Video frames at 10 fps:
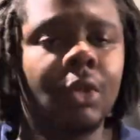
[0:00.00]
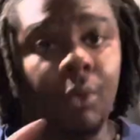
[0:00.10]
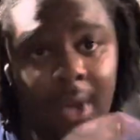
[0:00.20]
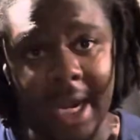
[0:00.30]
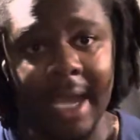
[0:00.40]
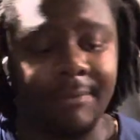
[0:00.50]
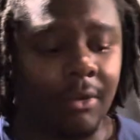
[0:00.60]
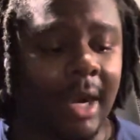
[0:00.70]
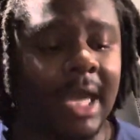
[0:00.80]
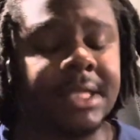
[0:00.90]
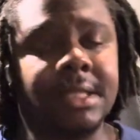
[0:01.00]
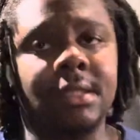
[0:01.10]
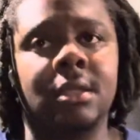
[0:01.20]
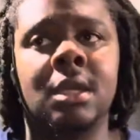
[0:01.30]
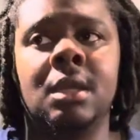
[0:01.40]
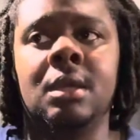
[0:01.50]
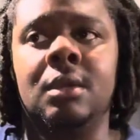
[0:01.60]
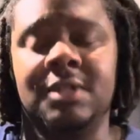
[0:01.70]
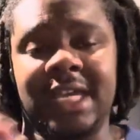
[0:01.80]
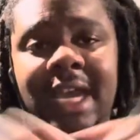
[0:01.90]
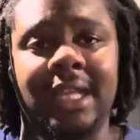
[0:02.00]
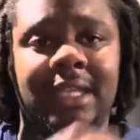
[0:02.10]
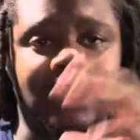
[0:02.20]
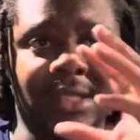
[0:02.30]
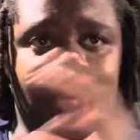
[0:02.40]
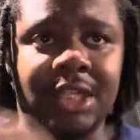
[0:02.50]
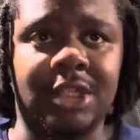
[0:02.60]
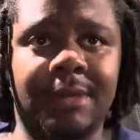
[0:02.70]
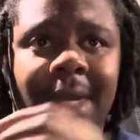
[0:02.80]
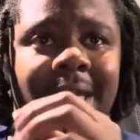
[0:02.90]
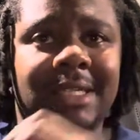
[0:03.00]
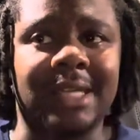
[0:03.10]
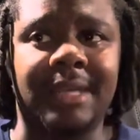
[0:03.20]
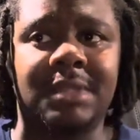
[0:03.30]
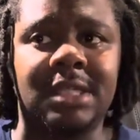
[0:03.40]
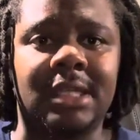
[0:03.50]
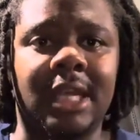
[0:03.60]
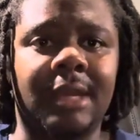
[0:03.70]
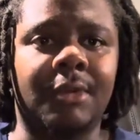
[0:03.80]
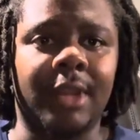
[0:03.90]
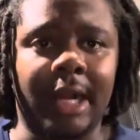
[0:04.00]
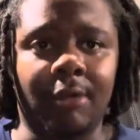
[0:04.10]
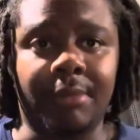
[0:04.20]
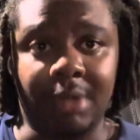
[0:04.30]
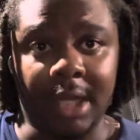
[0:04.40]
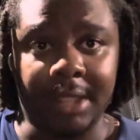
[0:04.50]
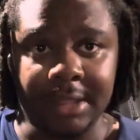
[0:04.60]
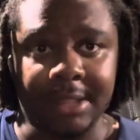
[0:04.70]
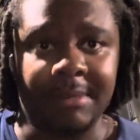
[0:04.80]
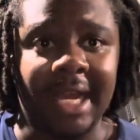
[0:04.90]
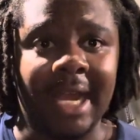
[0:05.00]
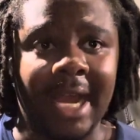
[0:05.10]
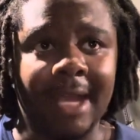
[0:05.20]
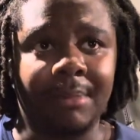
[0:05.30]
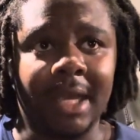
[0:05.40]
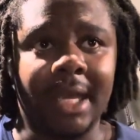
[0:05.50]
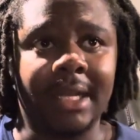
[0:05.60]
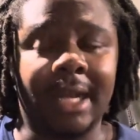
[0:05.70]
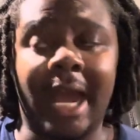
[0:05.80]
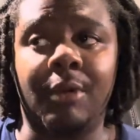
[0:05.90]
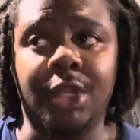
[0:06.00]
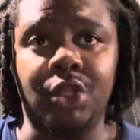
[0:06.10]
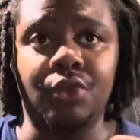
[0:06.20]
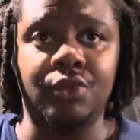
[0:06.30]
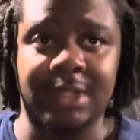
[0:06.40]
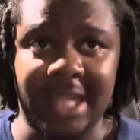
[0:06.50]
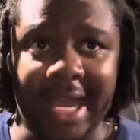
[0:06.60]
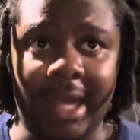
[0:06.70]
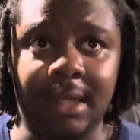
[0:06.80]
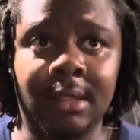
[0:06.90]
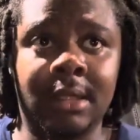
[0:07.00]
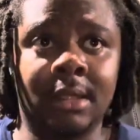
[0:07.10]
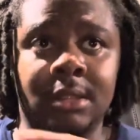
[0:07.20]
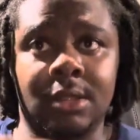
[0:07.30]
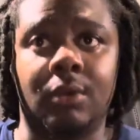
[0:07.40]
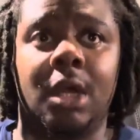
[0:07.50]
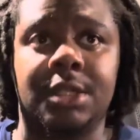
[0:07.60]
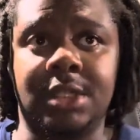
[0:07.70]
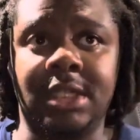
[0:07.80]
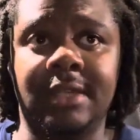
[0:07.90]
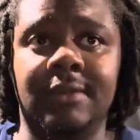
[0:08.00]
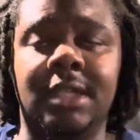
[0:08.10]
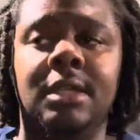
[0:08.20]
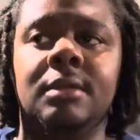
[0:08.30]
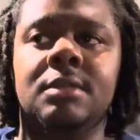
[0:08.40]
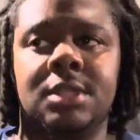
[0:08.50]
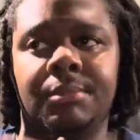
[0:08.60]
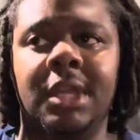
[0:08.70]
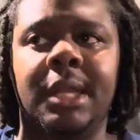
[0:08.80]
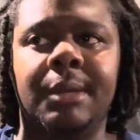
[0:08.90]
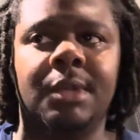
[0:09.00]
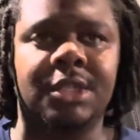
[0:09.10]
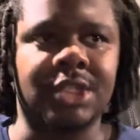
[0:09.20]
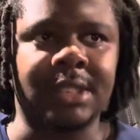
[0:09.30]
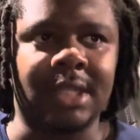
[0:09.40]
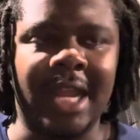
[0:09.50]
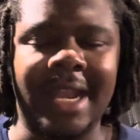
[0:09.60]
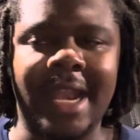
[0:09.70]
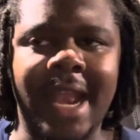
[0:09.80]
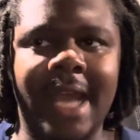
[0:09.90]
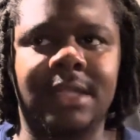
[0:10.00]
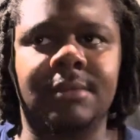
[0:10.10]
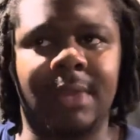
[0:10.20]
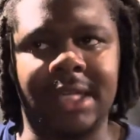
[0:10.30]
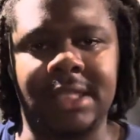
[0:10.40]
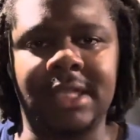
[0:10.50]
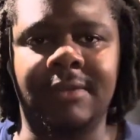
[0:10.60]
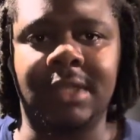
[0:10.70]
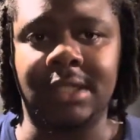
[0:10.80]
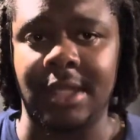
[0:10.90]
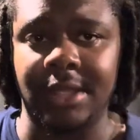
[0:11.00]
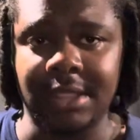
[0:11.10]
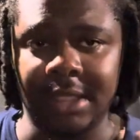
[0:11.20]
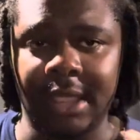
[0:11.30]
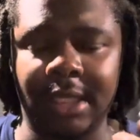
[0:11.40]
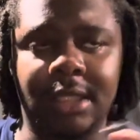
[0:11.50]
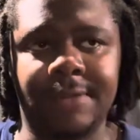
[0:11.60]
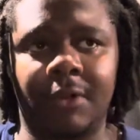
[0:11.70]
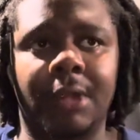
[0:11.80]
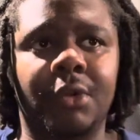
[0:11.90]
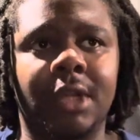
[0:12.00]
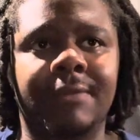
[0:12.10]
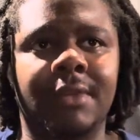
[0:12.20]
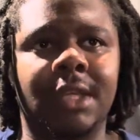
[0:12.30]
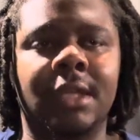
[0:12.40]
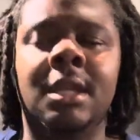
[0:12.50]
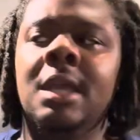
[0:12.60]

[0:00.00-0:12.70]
when I had Verizon was I had like this HDMI to type C cable that I would plug into my iPad, and I would use that to watch TV. So being able to just connect my TV to this thing is far more convenient.